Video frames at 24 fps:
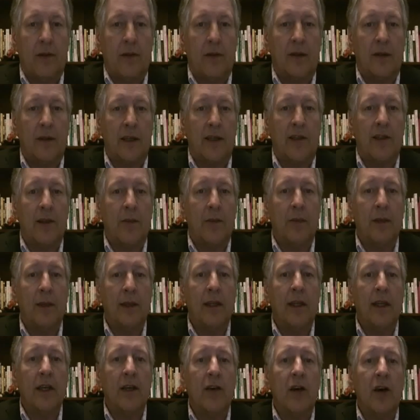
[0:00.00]
They
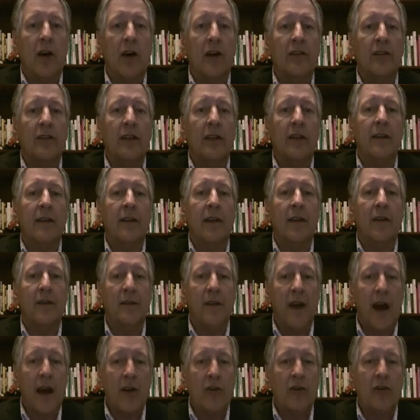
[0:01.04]
typically cost in the
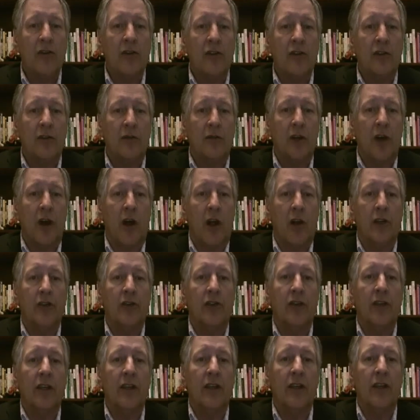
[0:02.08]
thousands of
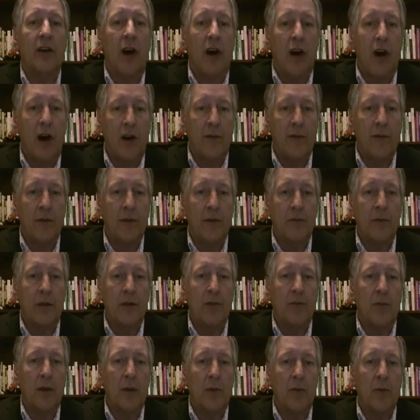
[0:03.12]
dollars and often
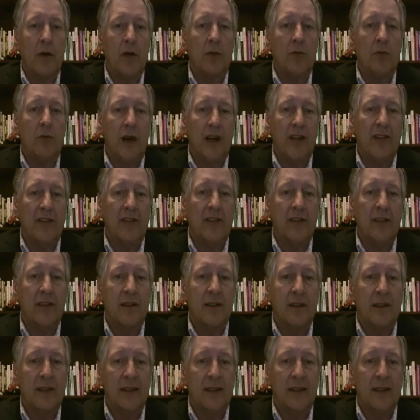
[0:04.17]
must be booked months